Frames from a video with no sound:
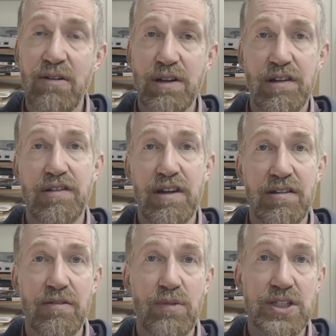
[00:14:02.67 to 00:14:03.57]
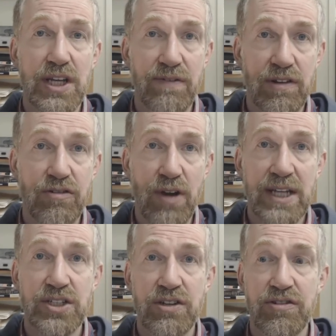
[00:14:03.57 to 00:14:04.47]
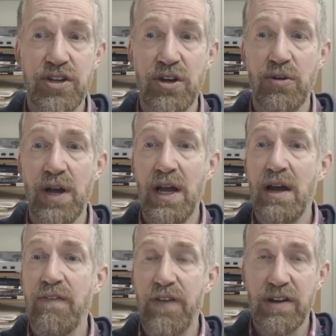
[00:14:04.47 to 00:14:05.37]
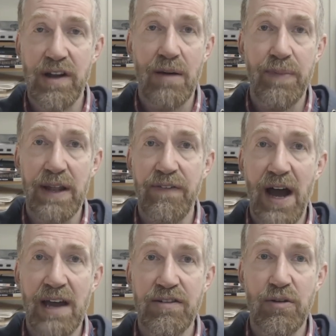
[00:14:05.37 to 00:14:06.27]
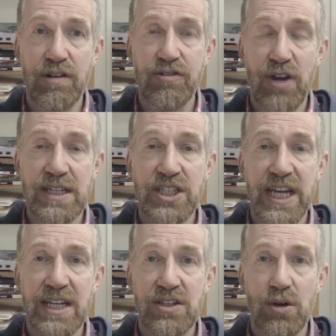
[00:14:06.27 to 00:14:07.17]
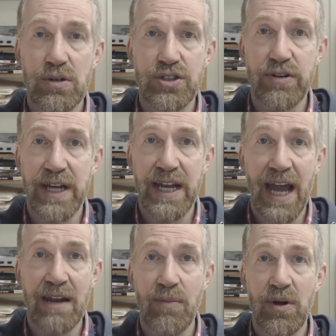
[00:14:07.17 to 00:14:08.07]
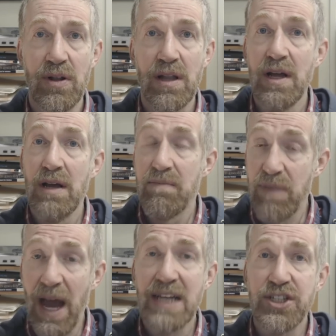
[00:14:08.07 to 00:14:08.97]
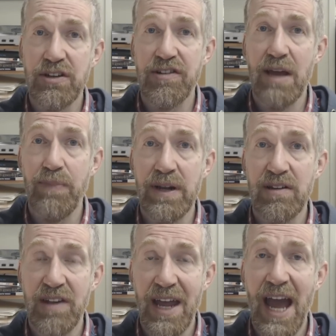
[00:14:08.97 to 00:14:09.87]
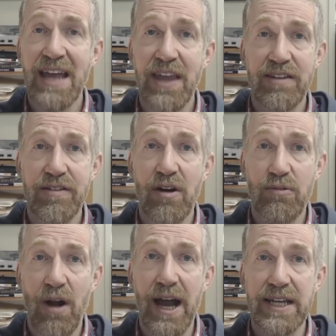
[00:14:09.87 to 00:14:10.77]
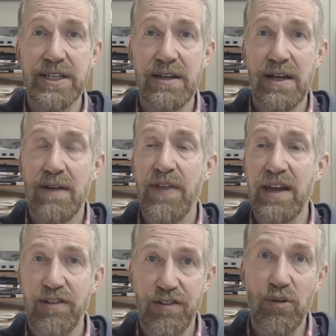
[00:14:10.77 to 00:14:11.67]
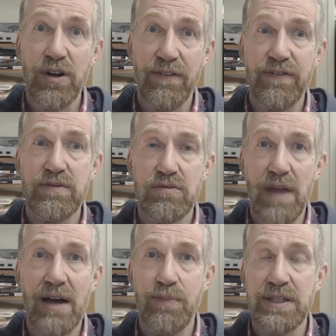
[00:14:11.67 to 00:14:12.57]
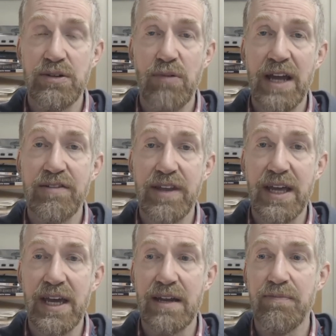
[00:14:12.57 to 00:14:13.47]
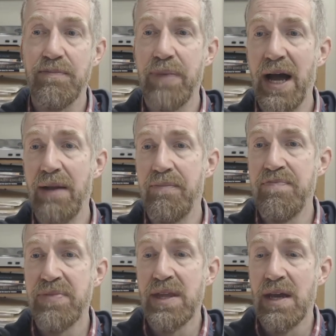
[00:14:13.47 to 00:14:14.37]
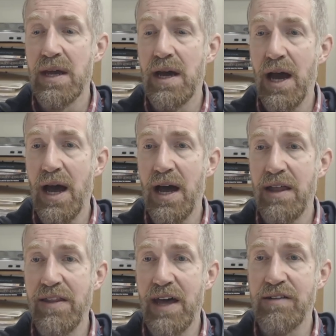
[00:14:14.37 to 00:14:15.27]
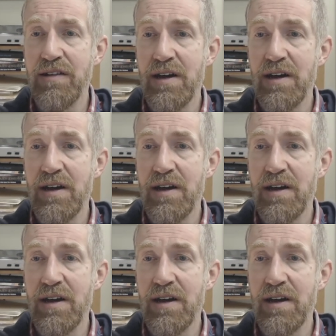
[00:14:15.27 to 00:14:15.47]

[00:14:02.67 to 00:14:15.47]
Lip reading: is a sense in which even strangers do. For example, if I saw a strange kid torturing an animal, I should step in and say, hey, that's not right. That's sort of helping to raise the kid. But there's